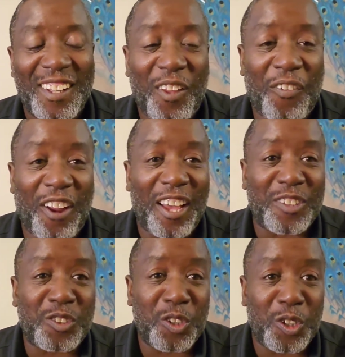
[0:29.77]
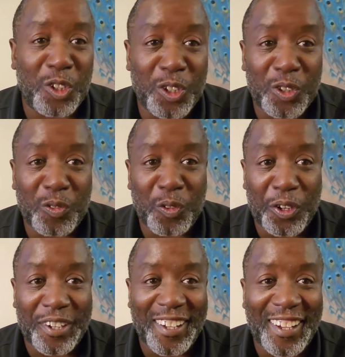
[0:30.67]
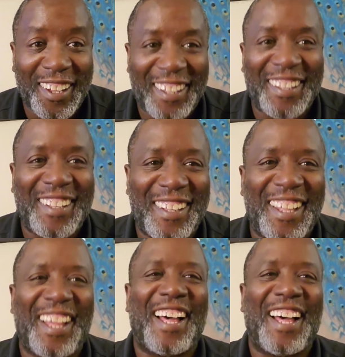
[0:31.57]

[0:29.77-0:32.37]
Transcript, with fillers: You probably had cereal this morning, huh?